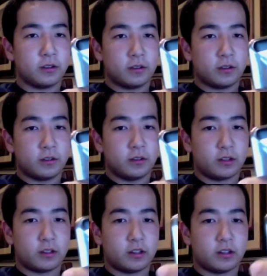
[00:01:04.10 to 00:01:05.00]
look,
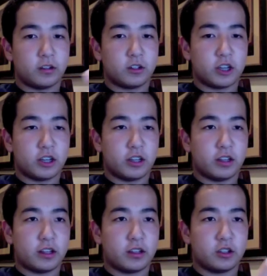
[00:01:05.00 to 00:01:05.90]
doesn't look shiny like
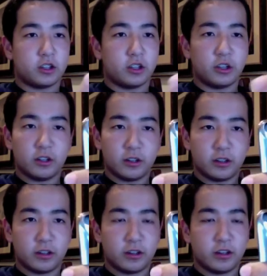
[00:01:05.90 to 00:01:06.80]
it should.
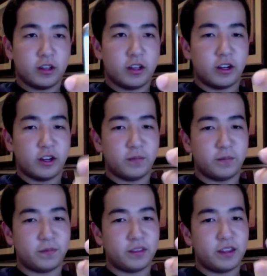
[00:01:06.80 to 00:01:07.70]
Uh,
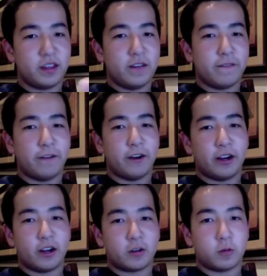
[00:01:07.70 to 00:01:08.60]
very
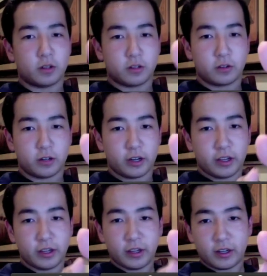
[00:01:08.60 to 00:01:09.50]
awkward story.
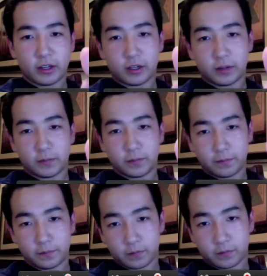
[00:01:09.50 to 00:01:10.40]
Um,
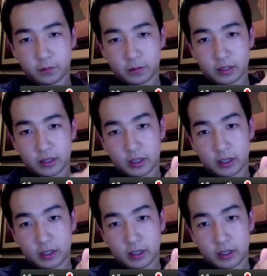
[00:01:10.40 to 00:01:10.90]
let me see.